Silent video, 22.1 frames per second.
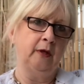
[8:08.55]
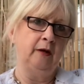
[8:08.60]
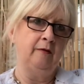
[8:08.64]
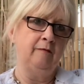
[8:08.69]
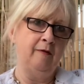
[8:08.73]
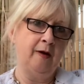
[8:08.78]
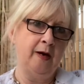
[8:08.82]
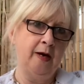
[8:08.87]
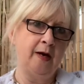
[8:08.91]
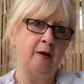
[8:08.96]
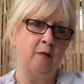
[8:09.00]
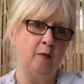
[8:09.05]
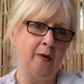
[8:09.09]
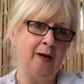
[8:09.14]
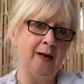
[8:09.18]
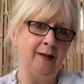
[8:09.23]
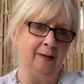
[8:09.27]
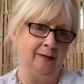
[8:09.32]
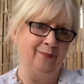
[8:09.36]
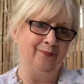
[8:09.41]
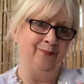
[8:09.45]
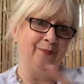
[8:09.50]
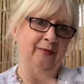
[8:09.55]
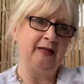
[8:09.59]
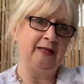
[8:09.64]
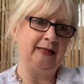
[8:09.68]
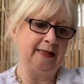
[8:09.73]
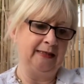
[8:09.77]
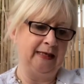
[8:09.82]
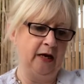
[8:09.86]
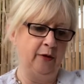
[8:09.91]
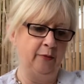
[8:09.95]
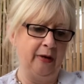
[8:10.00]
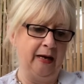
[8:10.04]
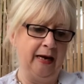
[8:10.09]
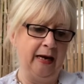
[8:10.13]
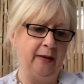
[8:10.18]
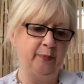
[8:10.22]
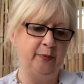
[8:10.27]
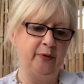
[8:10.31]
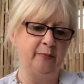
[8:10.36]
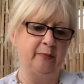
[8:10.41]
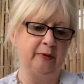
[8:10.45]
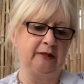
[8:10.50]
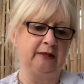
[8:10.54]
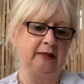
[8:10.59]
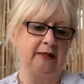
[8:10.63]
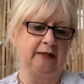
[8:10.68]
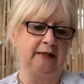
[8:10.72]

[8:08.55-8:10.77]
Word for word: Right, well, this is how it happened, Mr.